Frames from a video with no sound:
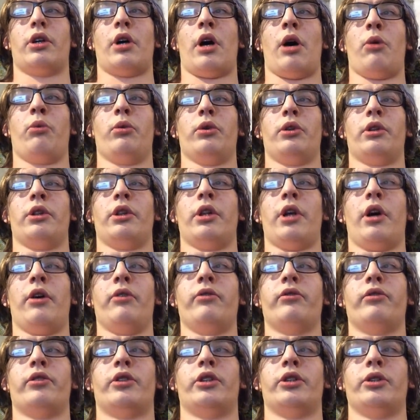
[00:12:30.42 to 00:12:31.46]
I would
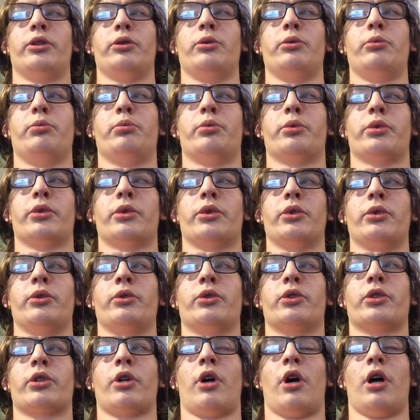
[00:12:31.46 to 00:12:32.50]
love to
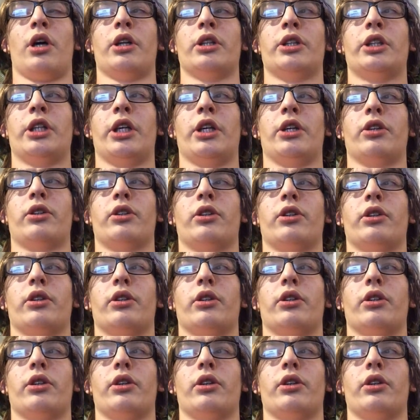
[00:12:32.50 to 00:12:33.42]
produce content